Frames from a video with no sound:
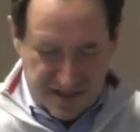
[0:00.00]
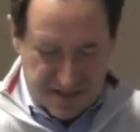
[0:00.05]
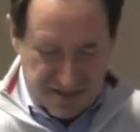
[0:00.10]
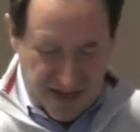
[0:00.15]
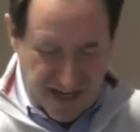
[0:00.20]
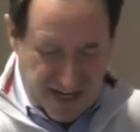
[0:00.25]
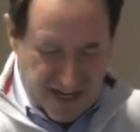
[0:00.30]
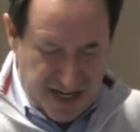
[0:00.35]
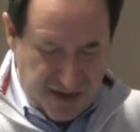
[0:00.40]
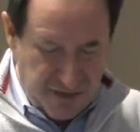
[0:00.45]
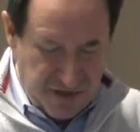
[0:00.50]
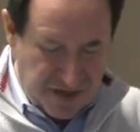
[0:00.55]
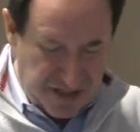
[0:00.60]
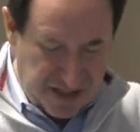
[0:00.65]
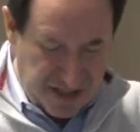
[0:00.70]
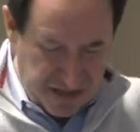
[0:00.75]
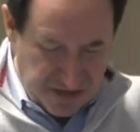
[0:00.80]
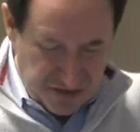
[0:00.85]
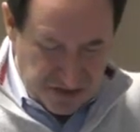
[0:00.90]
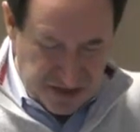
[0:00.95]
that he was
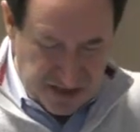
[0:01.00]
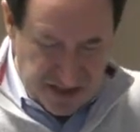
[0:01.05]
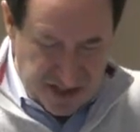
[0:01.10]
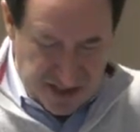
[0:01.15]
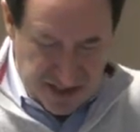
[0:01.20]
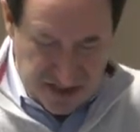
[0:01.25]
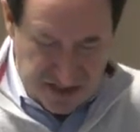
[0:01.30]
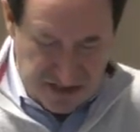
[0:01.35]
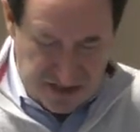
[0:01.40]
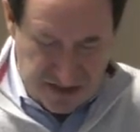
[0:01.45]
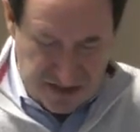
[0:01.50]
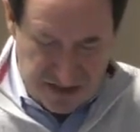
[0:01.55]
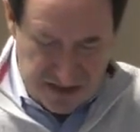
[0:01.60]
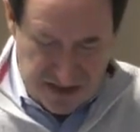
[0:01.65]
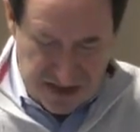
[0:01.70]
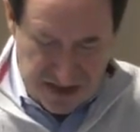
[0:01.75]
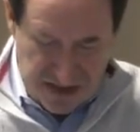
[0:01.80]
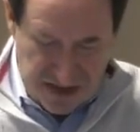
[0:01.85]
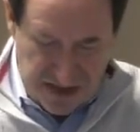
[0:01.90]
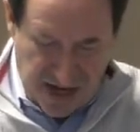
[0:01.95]
guilty.
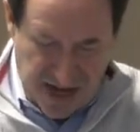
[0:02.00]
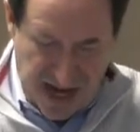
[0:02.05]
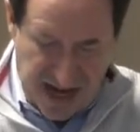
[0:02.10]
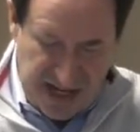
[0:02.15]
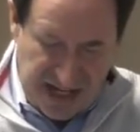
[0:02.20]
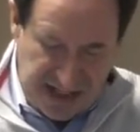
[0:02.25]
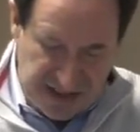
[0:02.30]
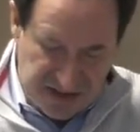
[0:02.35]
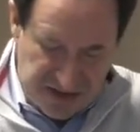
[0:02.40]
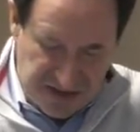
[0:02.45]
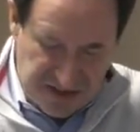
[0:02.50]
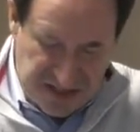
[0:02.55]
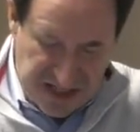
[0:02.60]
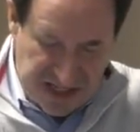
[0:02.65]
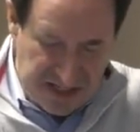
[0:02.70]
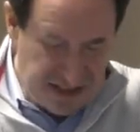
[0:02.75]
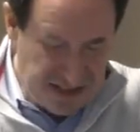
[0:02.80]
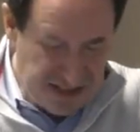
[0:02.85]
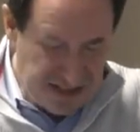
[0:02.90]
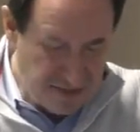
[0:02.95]
And in
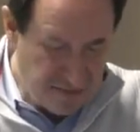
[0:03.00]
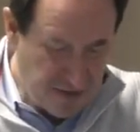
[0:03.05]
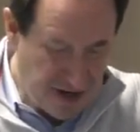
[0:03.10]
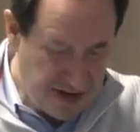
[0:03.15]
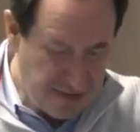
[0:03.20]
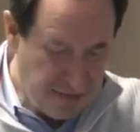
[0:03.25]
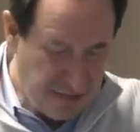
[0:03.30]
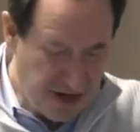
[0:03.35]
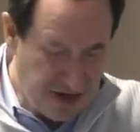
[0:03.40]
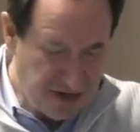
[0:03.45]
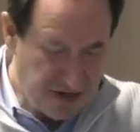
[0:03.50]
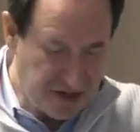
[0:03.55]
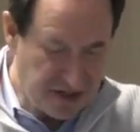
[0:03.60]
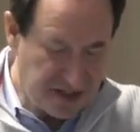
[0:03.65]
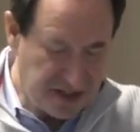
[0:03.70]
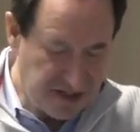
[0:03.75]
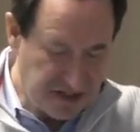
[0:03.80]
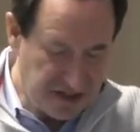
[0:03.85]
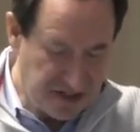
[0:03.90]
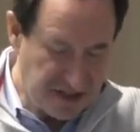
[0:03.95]
sin did my mother
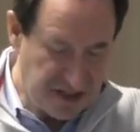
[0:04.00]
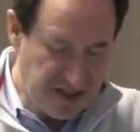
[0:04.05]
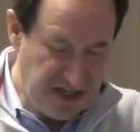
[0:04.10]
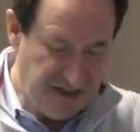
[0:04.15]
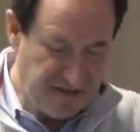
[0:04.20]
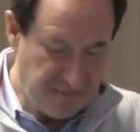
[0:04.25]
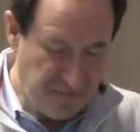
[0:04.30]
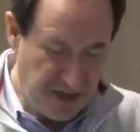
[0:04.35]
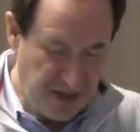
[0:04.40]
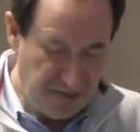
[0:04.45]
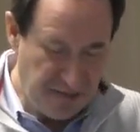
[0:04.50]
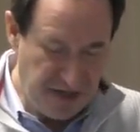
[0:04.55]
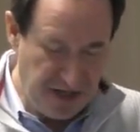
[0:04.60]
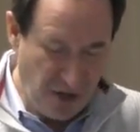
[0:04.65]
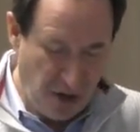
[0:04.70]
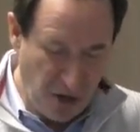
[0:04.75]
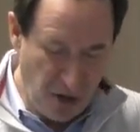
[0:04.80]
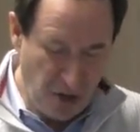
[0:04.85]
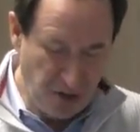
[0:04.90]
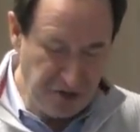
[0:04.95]
conceive me.
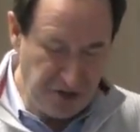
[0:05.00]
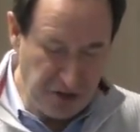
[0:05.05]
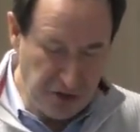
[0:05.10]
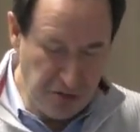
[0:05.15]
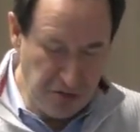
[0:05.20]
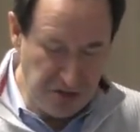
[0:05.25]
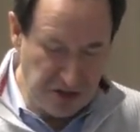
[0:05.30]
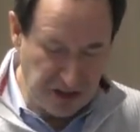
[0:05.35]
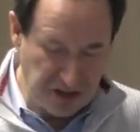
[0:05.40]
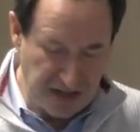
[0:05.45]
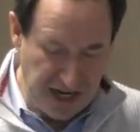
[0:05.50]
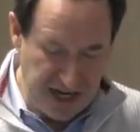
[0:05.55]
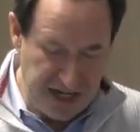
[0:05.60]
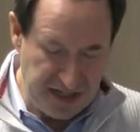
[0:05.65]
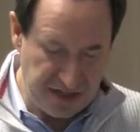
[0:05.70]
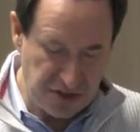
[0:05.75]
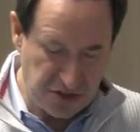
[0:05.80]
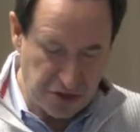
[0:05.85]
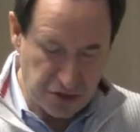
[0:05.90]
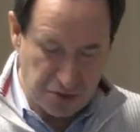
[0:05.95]
Behold, you delight
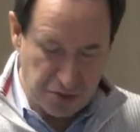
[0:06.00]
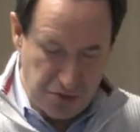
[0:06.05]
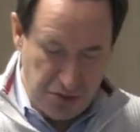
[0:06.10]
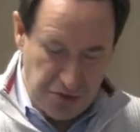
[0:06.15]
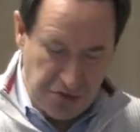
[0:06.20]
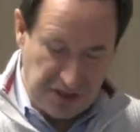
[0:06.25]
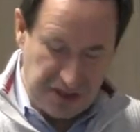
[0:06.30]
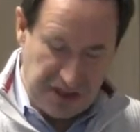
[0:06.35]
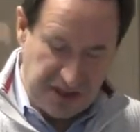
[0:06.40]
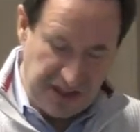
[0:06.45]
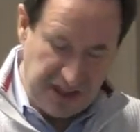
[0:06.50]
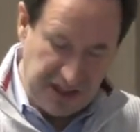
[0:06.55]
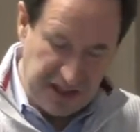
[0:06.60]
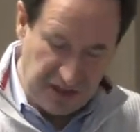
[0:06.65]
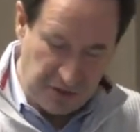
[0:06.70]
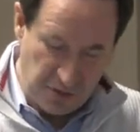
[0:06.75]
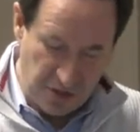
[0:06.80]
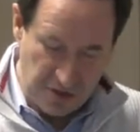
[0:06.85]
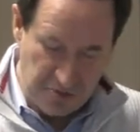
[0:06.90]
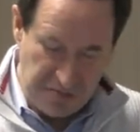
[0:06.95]
in truth in the
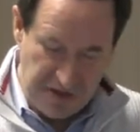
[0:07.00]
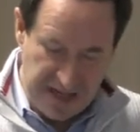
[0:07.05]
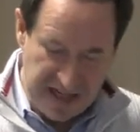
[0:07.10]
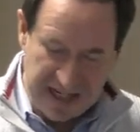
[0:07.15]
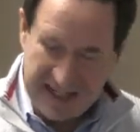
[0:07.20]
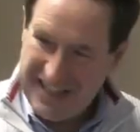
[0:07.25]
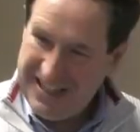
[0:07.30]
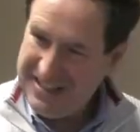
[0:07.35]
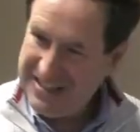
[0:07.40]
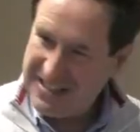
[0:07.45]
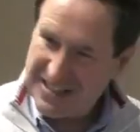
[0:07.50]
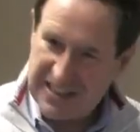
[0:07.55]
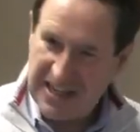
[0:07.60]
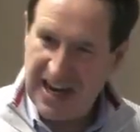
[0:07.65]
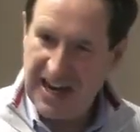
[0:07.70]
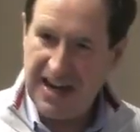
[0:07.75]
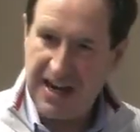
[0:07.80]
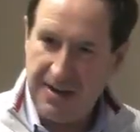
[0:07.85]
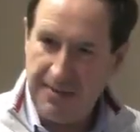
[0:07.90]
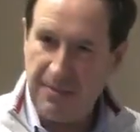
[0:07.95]
inward being.
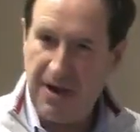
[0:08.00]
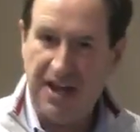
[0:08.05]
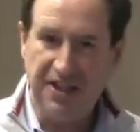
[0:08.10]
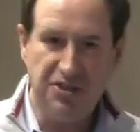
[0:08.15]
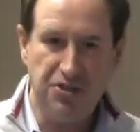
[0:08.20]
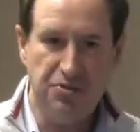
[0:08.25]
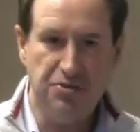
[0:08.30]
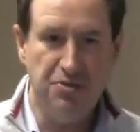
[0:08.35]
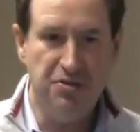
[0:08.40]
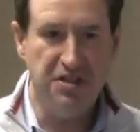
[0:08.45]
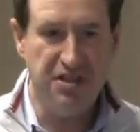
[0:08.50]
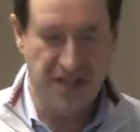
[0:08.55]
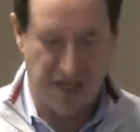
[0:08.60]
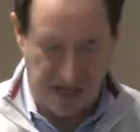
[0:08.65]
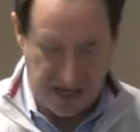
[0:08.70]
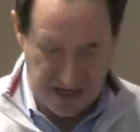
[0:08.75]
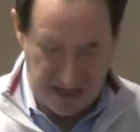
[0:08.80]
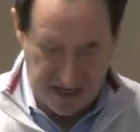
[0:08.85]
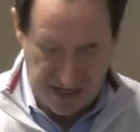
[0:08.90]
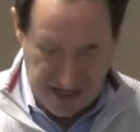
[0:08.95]
Inside am I true to
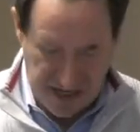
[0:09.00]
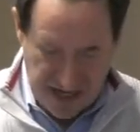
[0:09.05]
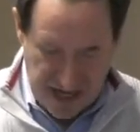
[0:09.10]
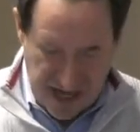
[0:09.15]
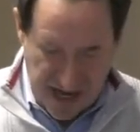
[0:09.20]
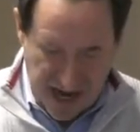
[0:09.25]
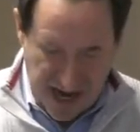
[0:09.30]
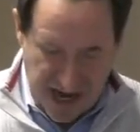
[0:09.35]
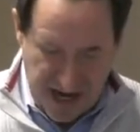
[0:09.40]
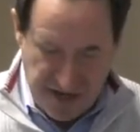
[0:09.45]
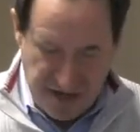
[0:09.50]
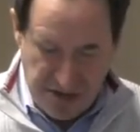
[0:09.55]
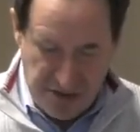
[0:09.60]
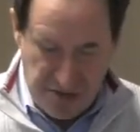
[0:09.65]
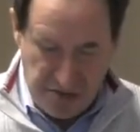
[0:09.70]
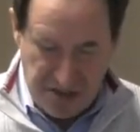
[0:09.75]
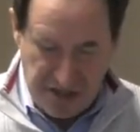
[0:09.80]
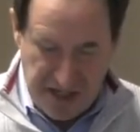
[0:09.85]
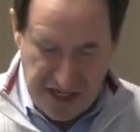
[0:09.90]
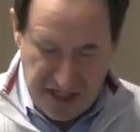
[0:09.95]
God. And
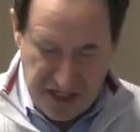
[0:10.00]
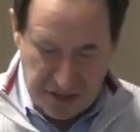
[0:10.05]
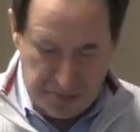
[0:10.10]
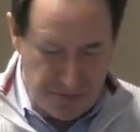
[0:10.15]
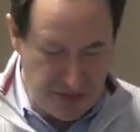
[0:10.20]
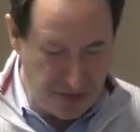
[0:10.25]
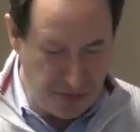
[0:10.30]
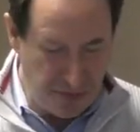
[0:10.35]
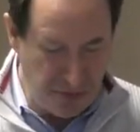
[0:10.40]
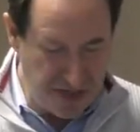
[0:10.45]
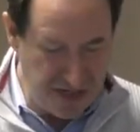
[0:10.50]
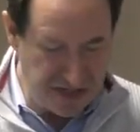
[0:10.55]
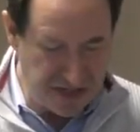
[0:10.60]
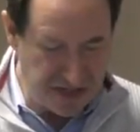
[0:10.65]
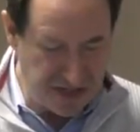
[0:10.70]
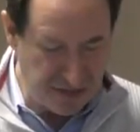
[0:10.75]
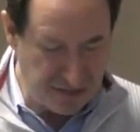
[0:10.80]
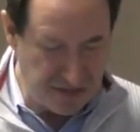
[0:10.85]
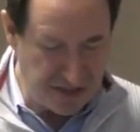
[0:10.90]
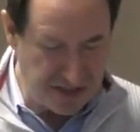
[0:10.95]
you teach me
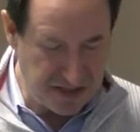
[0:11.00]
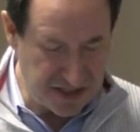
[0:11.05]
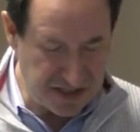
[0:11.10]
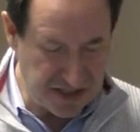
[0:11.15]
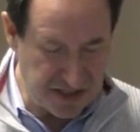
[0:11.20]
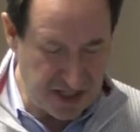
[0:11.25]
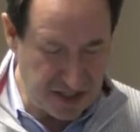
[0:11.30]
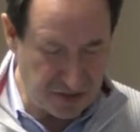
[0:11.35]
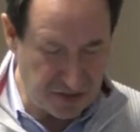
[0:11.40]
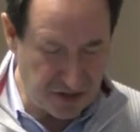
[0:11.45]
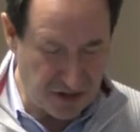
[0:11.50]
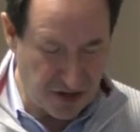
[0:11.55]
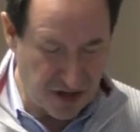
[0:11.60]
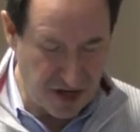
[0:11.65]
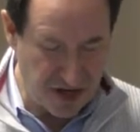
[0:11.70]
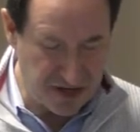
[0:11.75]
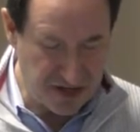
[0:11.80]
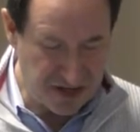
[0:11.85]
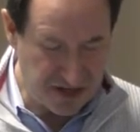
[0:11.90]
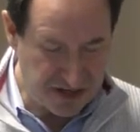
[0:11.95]
wisdom in the secret
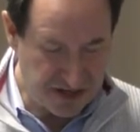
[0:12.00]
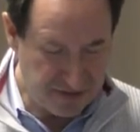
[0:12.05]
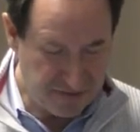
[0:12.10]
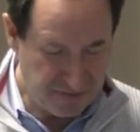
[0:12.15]
heart.